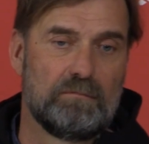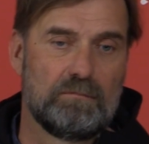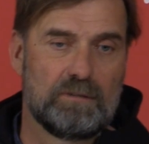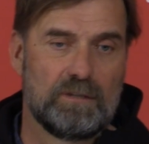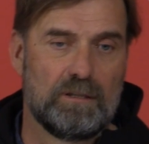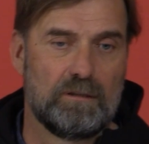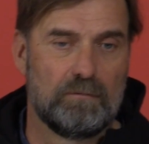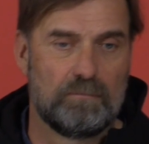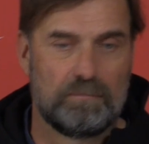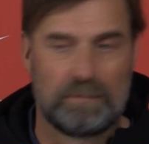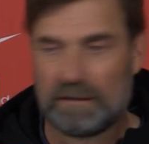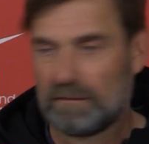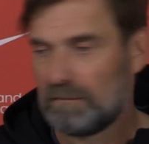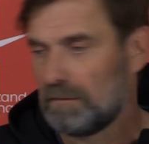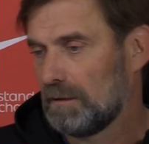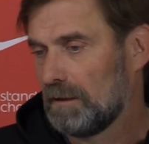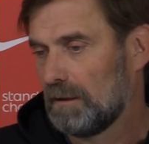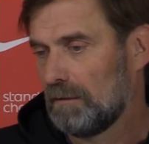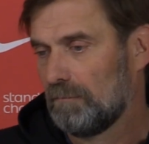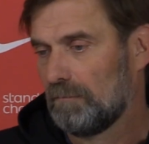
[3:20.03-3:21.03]
So, but
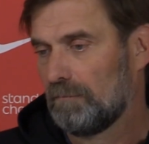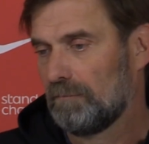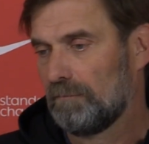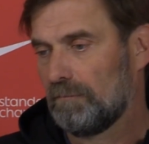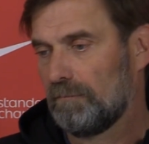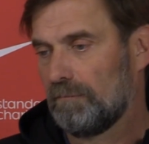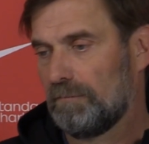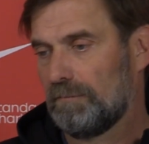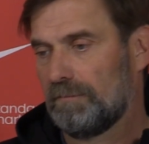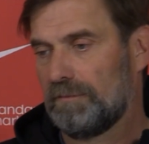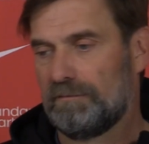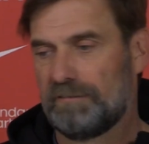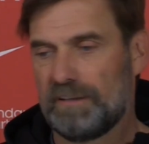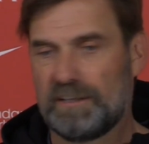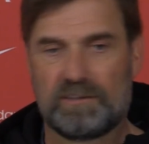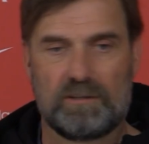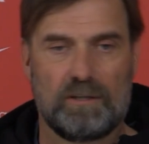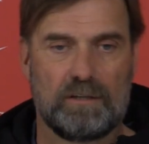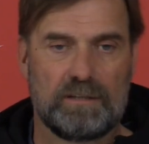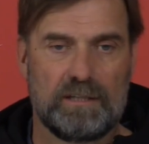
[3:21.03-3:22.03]
we
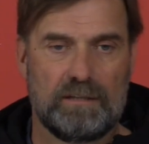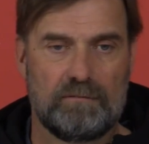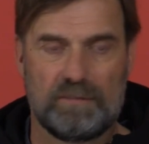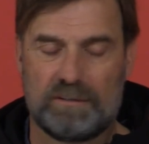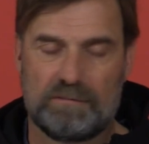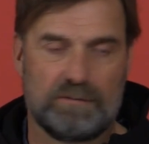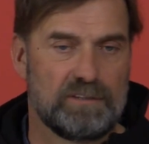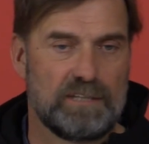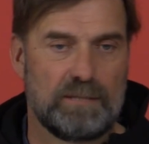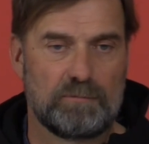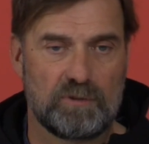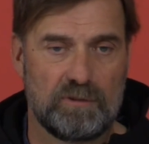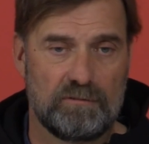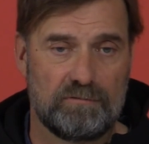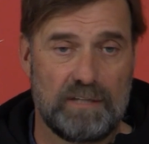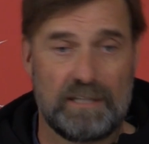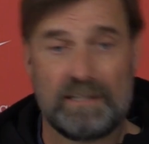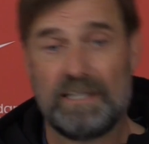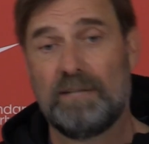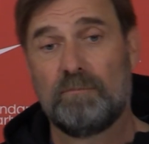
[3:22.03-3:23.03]
faced Tottenham, which was absolutely
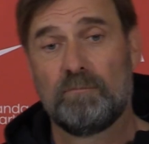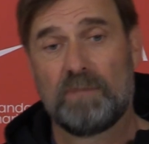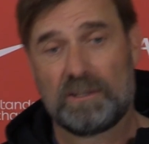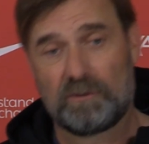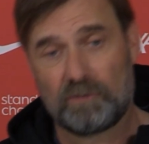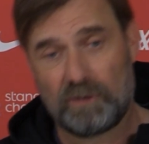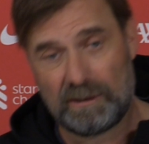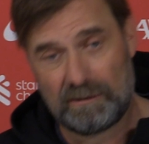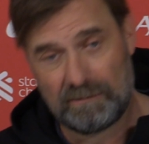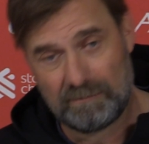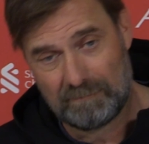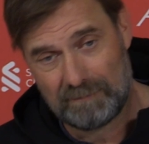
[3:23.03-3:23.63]
fine, in Madrid.